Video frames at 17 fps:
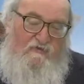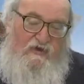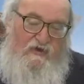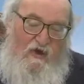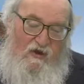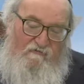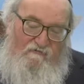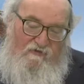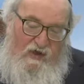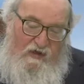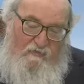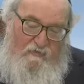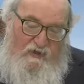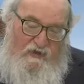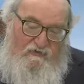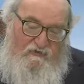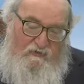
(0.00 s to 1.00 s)

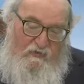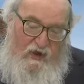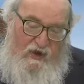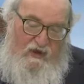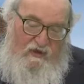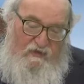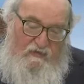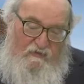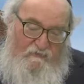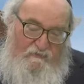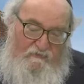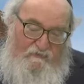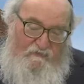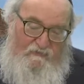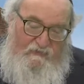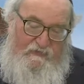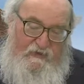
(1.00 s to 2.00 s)
V'nafal Israel,
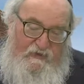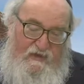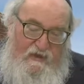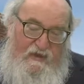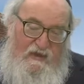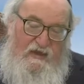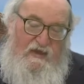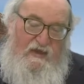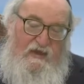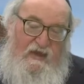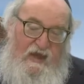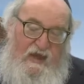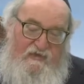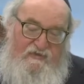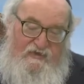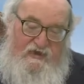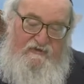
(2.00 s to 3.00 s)

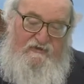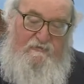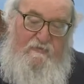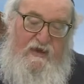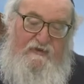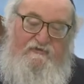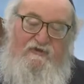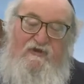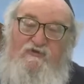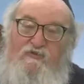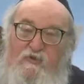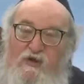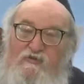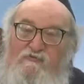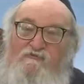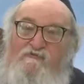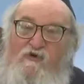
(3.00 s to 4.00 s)
and this message
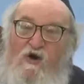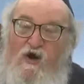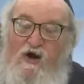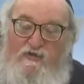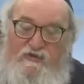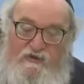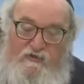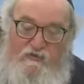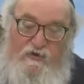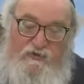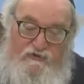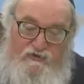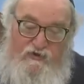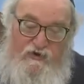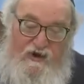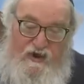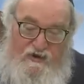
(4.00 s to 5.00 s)
will fall; it will
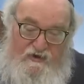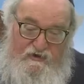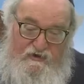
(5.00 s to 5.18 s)
turn;